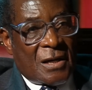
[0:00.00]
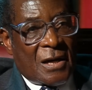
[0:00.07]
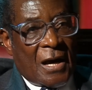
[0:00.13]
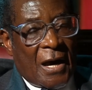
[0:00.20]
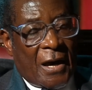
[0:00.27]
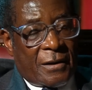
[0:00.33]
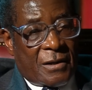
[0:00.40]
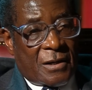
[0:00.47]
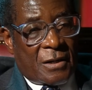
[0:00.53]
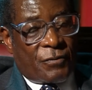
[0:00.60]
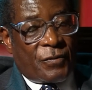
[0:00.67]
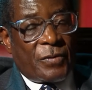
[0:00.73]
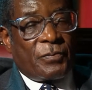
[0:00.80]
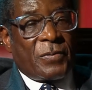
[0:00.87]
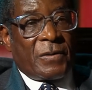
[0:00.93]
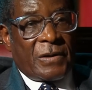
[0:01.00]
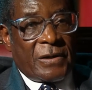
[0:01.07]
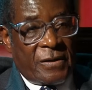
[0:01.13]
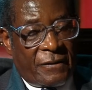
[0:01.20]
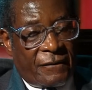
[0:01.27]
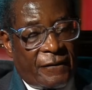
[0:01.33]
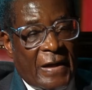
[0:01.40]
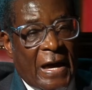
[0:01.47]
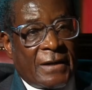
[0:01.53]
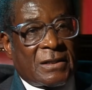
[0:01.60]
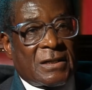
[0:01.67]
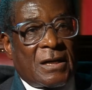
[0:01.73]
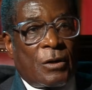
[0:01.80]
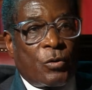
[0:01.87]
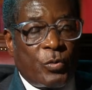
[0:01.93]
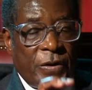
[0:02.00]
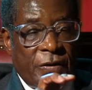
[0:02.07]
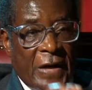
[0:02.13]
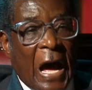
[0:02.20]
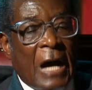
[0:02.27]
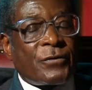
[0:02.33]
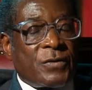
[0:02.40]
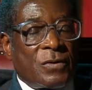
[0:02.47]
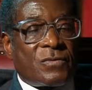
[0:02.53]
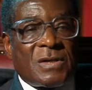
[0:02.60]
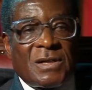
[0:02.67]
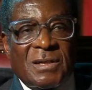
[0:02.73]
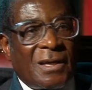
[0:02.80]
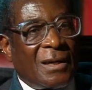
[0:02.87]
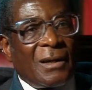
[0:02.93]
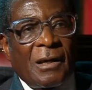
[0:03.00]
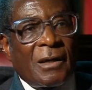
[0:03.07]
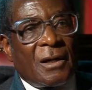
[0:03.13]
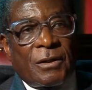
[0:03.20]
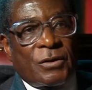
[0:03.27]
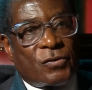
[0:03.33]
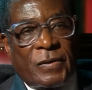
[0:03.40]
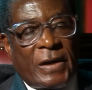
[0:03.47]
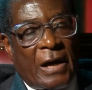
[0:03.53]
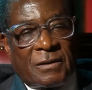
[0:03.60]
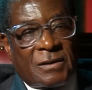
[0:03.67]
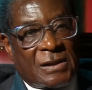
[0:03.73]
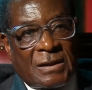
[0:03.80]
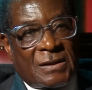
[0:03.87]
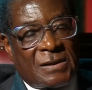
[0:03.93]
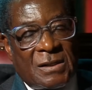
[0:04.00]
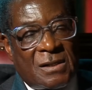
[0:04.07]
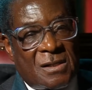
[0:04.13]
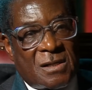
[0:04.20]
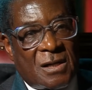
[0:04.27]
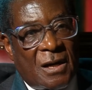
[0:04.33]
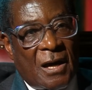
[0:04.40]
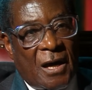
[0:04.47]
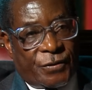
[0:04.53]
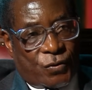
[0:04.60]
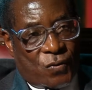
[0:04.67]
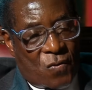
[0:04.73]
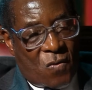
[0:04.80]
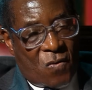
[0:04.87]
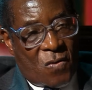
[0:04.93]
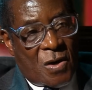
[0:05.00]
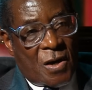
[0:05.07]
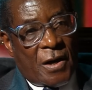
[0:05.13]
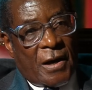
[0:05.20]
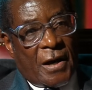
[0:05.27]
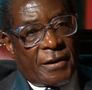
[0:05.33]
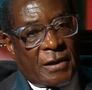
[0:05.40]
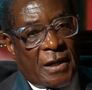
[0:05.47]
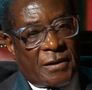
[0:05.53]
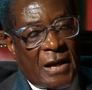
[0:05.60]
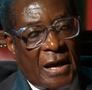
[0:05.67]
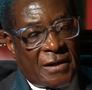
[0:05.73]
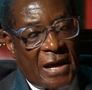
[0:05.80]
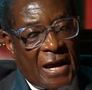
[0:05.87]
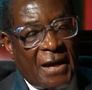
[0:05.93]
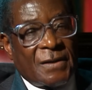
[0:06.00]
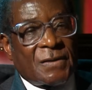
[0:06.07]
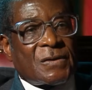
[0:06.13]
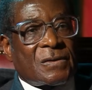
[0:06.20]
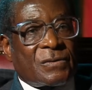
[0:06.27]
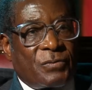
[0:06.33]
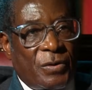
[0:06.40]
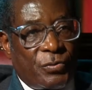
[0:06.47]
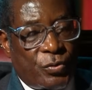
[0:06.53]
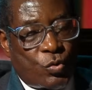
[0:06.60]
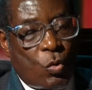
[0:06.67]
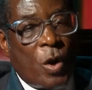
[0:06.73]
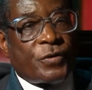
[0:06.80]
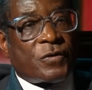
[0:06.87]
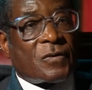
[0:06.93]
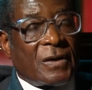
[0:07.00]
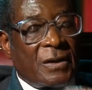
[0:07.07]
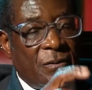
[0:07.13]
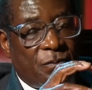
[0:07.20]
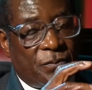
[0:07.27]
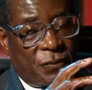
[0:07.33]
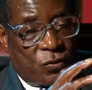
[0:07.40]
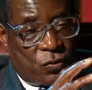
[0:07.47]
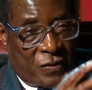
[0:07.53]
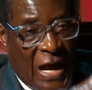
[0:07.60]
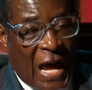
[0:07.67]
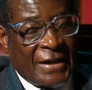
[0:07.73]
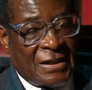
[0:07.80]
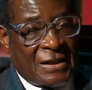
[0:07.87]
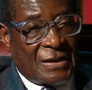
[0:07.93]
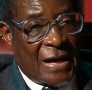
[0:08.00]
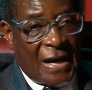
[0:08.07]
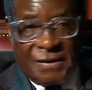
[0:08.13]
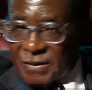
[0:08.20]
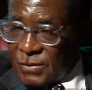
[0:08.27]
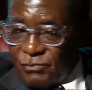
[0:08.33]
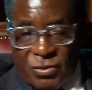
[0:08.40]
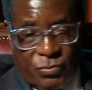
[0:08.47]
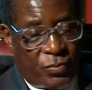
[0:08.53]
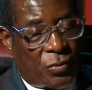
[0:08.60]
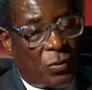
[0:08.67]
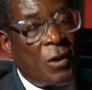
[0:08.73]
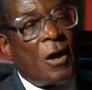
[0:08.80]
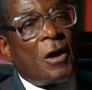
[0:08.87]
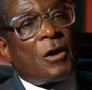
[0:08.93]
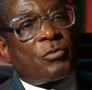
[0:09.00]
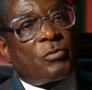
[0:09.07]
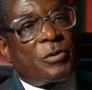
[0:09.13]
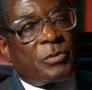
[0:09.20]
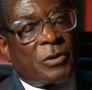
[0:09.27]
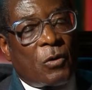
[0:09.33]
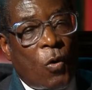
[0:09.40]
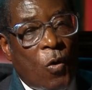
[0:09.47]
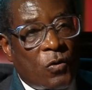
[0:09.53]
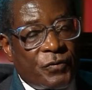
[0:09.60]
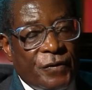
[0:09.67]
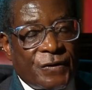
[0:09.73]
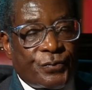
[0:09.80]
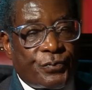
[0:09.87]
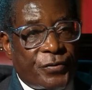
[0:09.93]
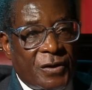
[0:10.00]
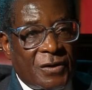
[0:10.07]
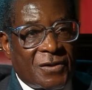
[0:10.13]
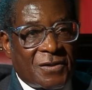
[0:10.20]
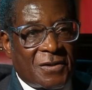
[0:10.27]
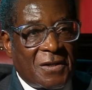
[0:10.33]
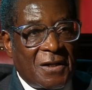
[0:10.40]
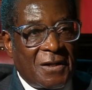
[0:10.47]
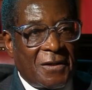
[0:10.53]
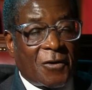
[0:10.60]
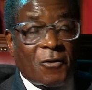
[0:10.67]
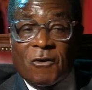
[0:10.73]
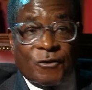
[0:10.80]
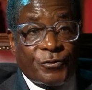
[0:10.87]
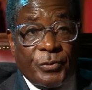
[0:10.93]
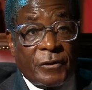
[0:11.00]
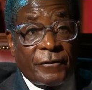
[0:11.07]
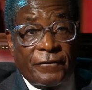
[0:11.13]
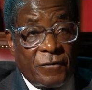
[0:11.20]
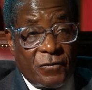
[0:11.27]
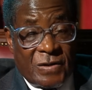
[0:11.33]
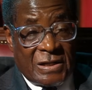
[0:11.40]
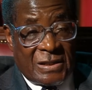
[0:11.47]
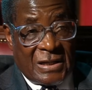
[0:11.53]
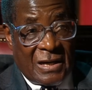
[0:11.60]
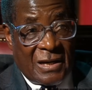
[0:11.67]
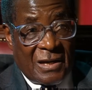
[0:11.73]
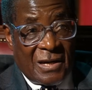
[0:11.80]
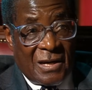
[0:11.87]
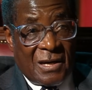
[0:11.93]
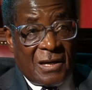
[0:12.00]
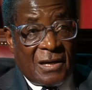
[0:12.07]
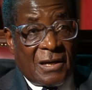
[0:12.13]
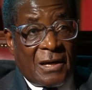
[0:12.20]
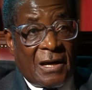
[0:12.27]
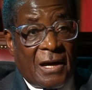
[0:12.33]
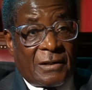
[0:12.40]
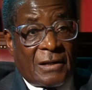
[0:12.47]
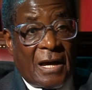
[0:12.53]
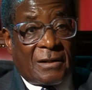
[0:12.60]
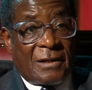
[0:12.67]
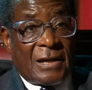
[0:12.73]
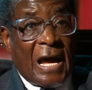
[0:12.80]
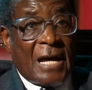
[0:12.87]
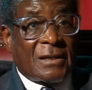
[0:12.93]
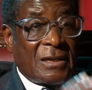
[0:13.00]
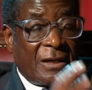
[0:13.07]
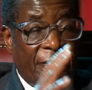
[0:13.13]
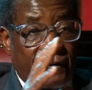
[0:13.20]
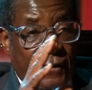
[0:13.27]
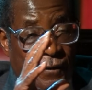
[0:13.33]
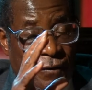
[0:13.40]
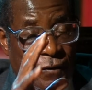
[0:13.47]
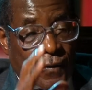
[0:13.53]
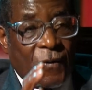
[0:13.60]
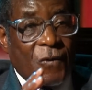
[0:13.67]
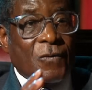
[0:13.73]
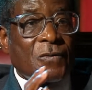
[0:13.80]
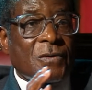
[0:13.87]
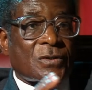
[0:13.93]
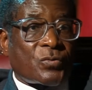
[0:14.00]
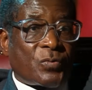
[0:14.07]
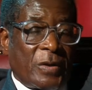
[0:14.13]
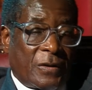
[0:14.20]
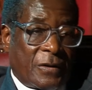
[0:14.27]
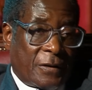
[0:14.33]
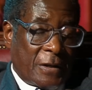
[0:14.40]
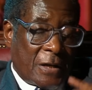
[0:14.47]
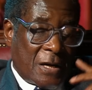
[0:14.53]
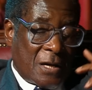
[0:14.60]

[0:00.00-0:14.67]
and we believe that without unity, you can't succeed at all. And hence, we would want to keep united as a people. We will always preach the gospel of unity, and that even those with